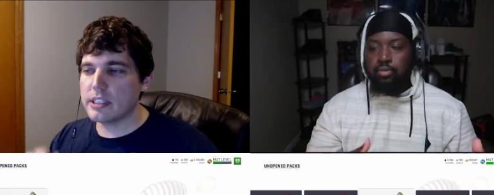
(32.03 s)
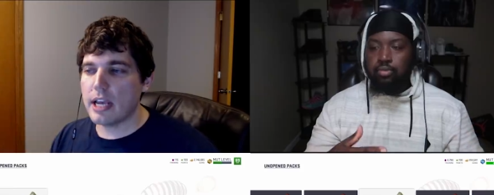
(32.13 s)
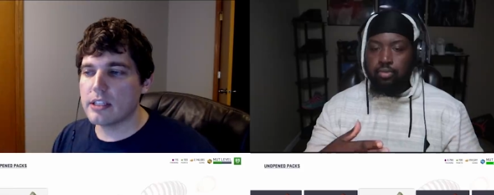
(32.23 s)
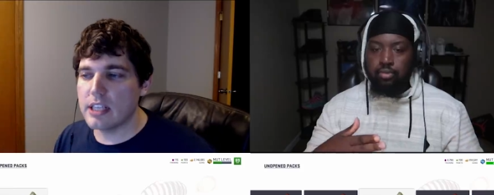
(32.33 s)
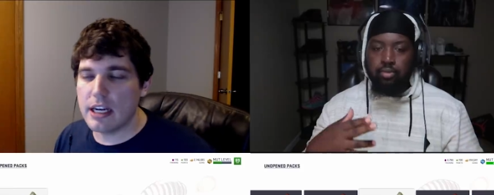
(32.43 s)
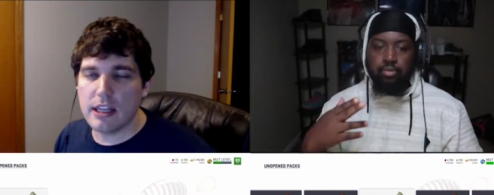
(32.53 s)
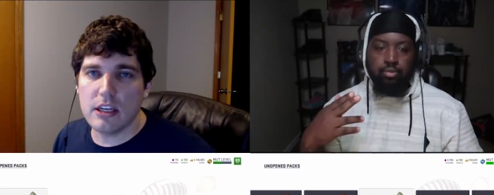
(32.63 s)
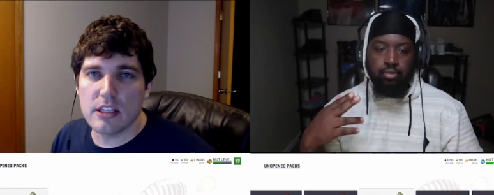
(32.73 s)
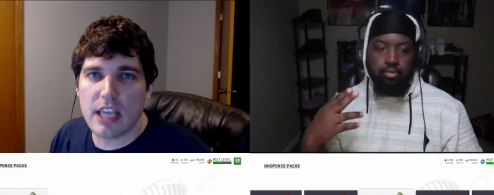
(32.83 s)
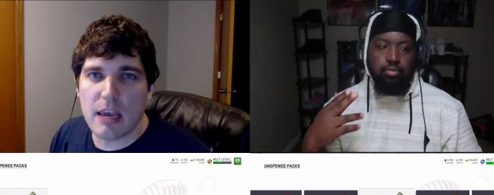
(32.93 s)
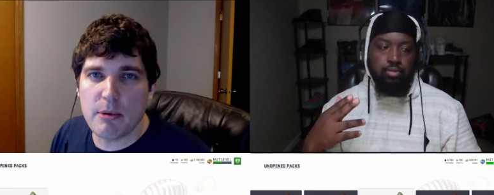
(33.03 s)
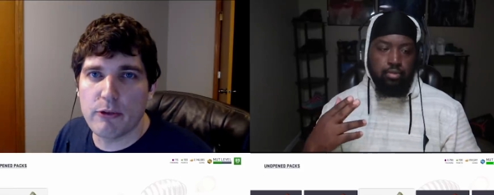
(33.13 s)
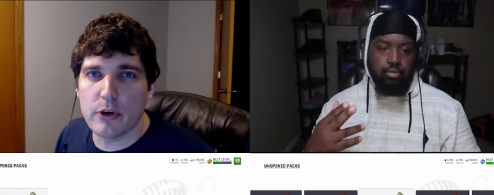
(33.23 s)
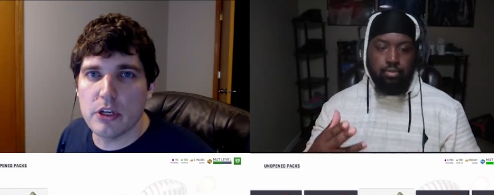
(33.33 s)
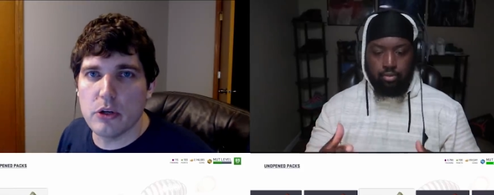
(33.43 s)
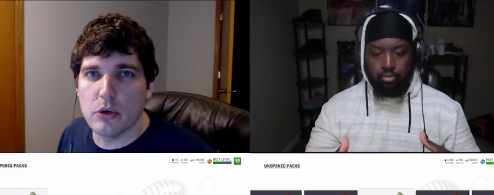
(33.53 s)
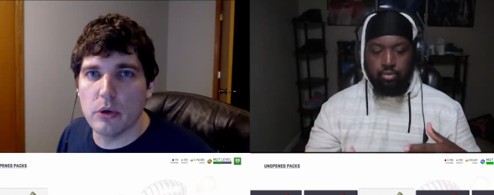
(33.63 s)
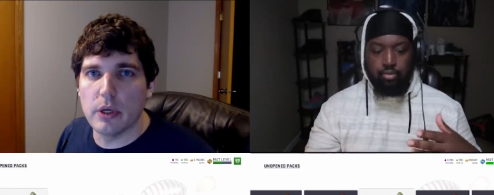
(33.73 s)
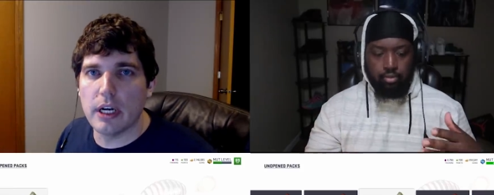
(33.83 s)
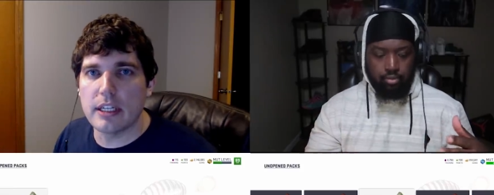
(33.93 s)
Speaker 1: Texas. Anything to say before
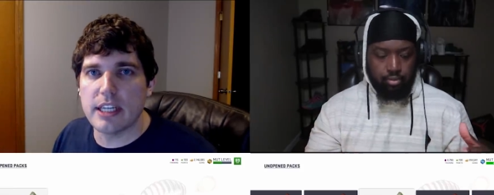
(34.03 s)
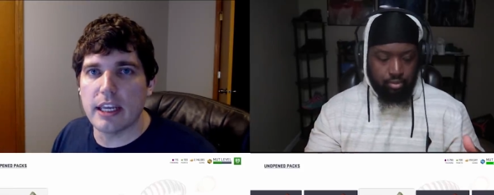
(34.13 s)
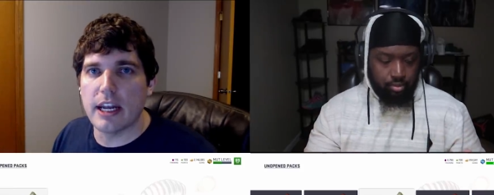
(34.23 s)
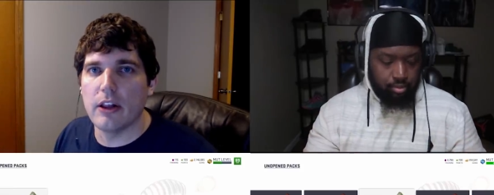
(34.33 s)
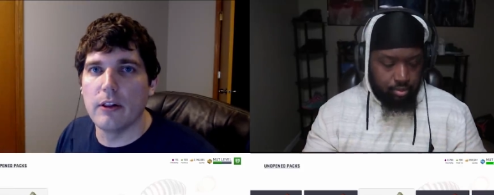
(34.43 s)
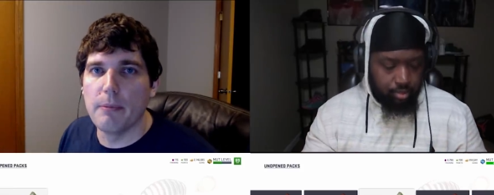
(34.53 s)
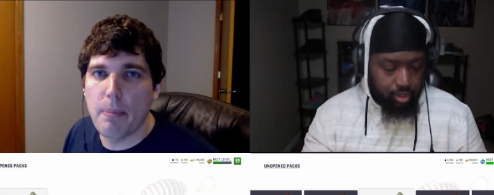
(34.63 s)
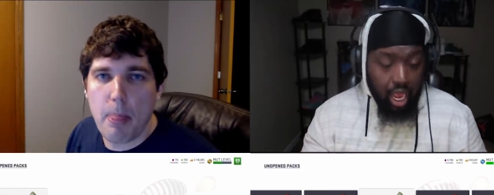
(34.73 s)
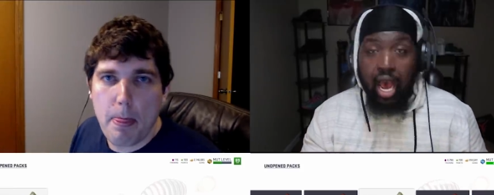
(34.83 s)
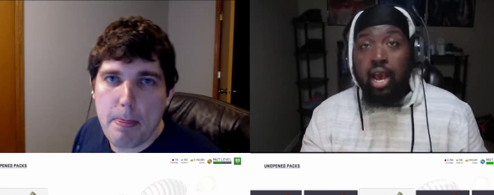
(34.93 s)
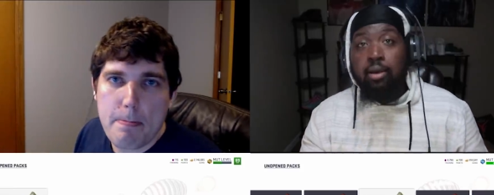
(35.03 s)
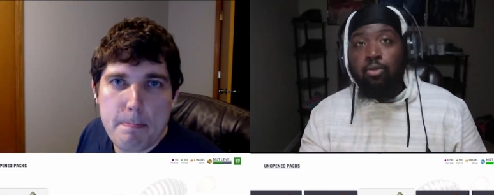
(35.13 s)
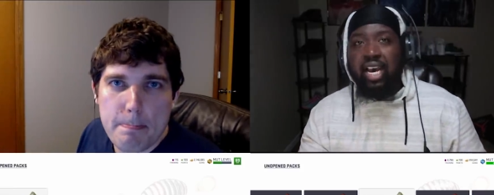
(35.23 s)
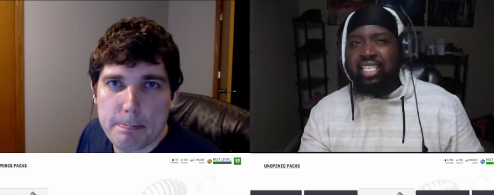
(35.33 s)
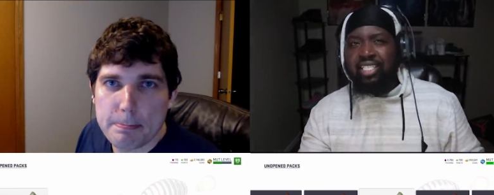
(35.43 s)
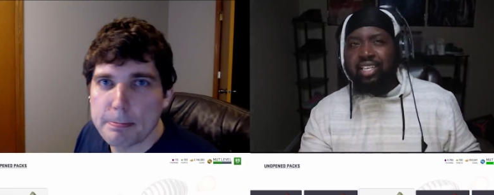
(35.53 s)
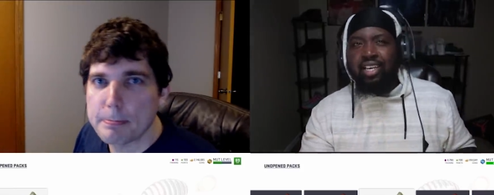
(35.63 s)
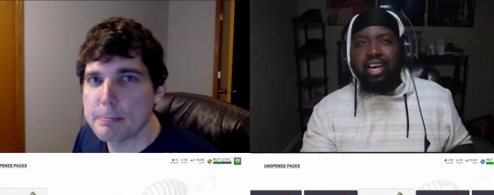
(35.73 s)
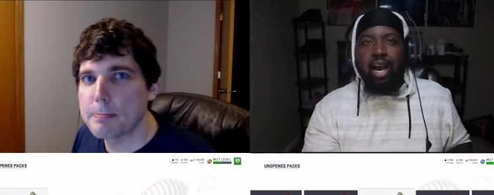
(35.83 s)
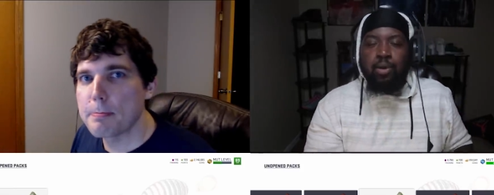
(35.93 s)
you uh, take an L?
Speaker 2: Uh, what?
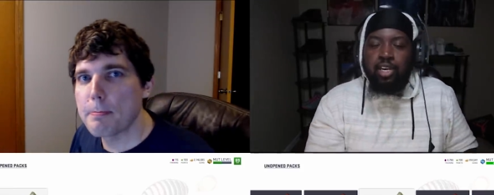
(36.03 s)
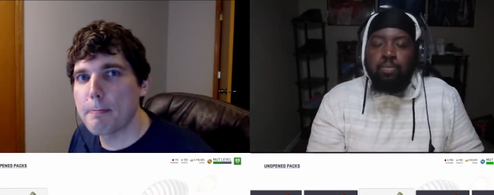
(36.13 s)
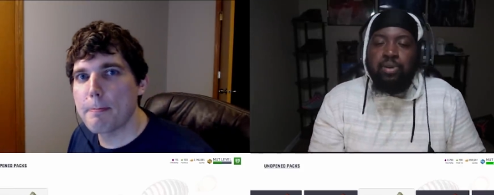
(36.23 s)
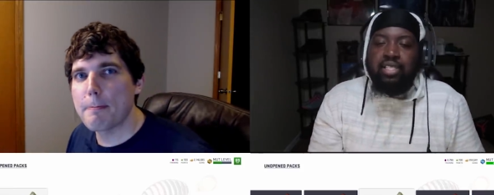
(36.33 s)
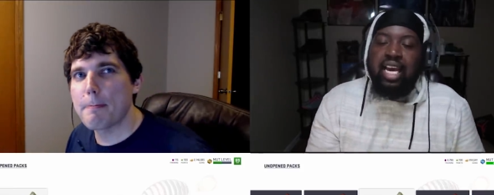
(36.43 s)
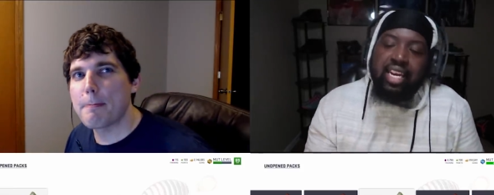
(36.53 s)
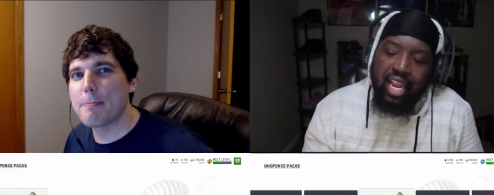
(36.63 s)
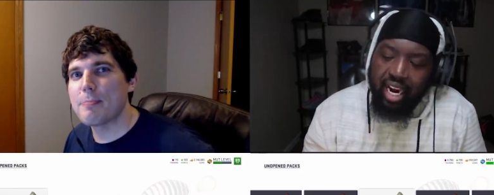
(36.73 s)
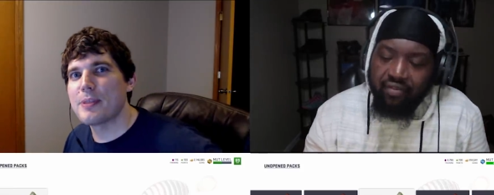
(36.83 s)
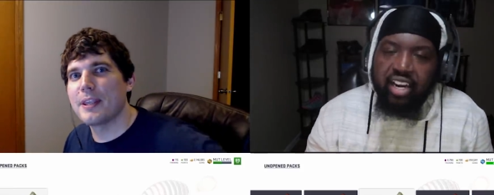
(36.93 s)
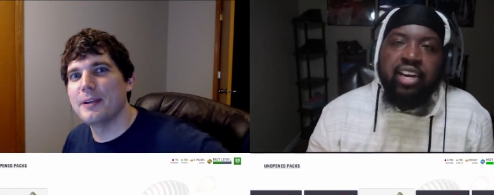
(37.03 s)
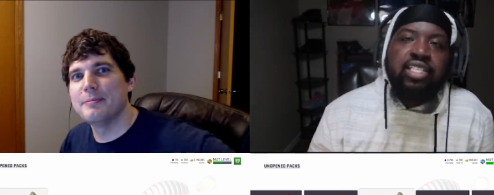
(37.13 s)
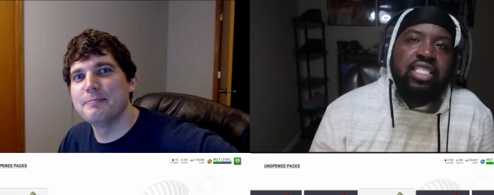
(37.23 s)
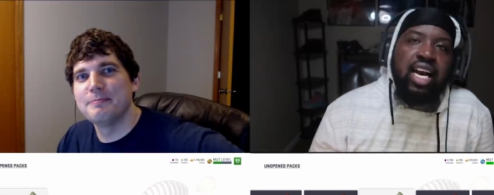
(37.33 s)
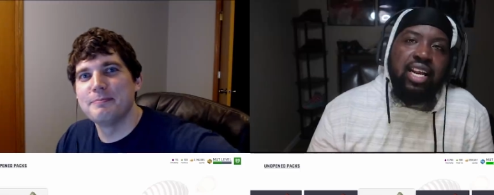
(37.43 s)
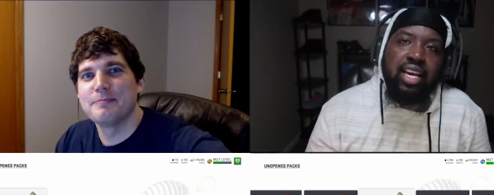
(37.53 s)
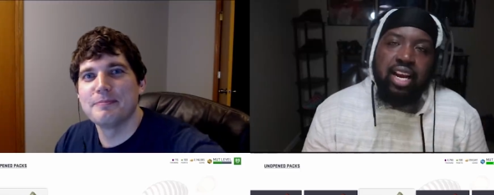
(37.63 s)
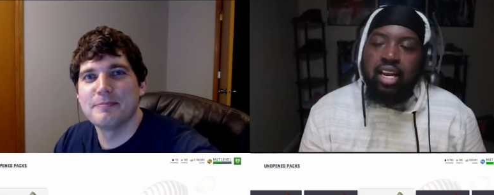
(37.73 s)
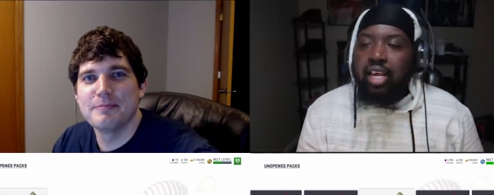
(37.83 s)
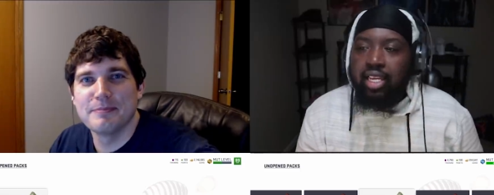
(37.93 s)
How are you gonna put that negative energy out in
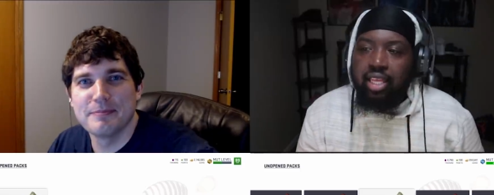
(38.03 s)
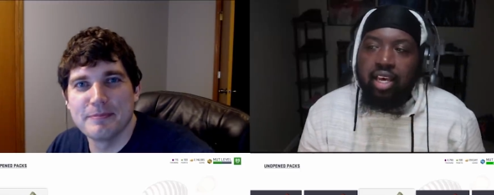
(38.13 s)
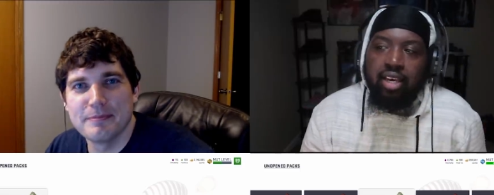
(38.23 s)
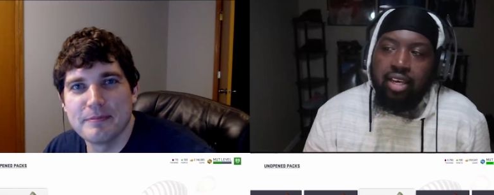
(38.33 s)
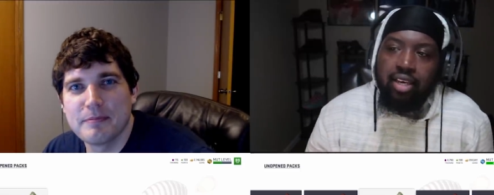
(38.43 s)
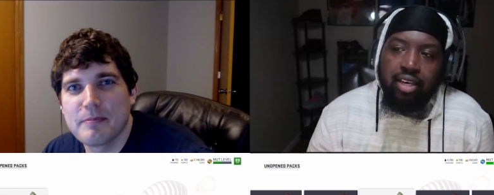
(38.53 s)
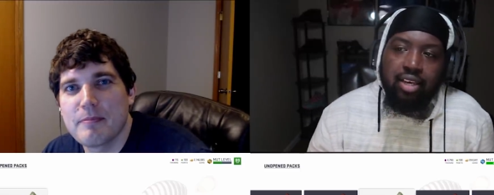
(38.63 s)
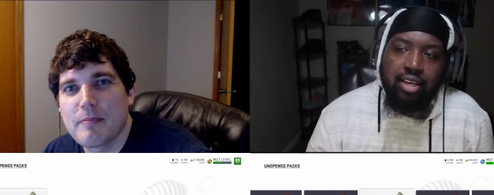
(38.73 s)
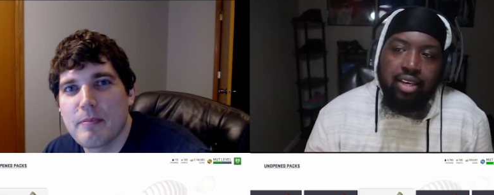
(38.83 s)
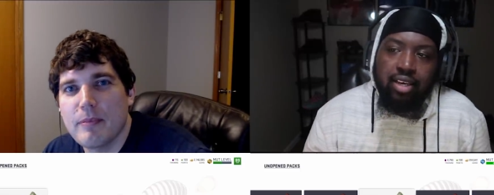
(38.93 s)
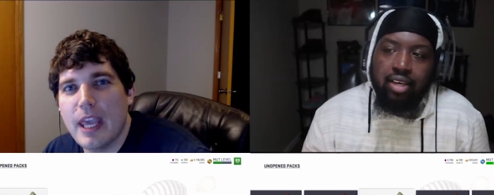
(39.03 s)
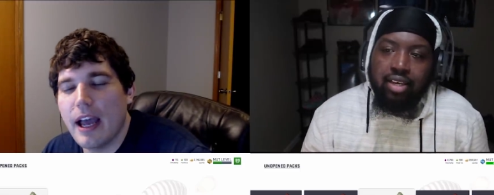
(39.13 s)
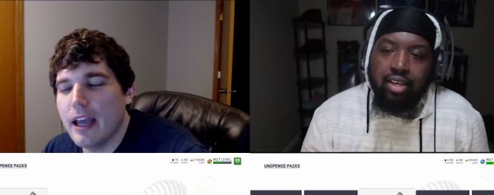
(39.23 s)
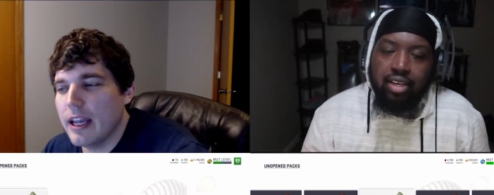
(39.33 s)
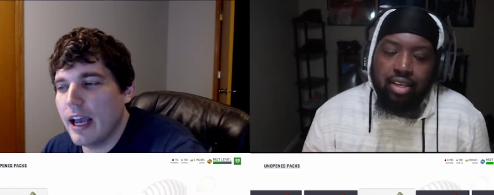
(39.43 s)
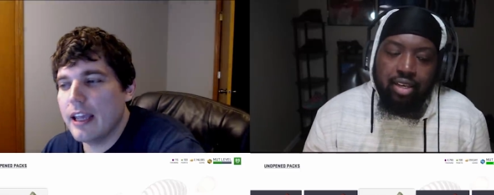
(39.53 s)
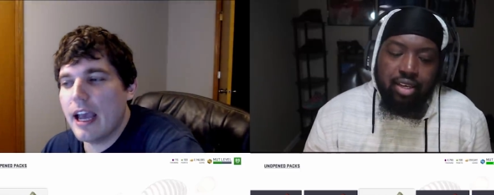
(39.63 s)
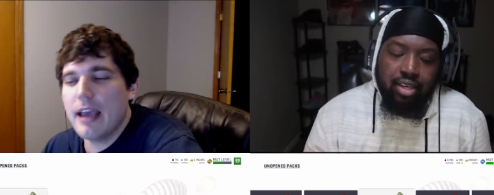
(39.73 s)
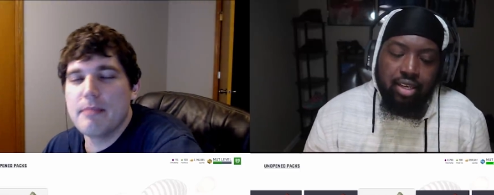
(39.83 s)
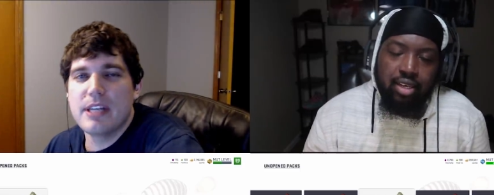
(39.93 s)
the air like that?
Speaker 1: Yeah, I,
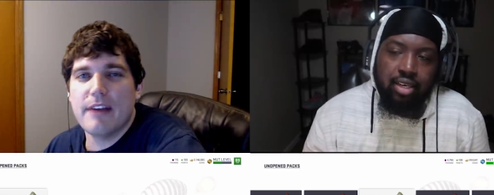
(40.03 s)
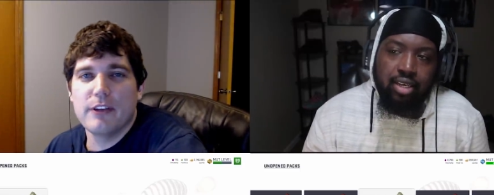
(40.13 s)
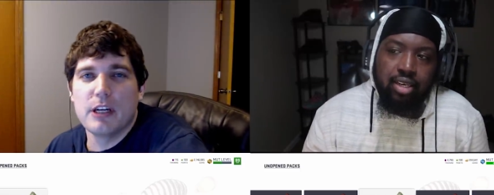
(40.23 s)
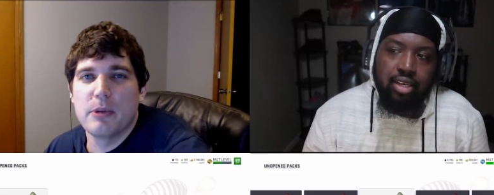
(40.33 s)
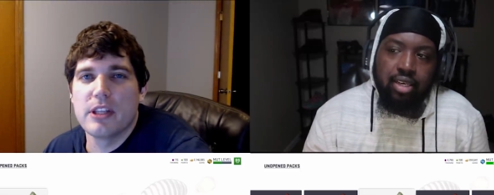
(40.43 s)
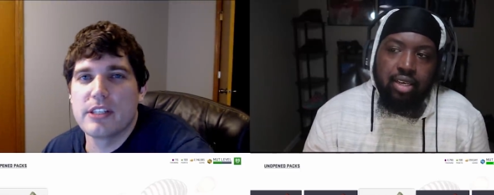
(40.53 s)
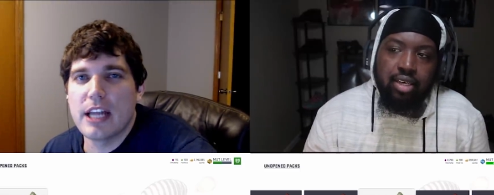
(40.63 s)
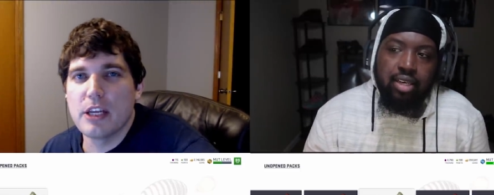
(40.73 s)
I, I'm definitely gonna put this on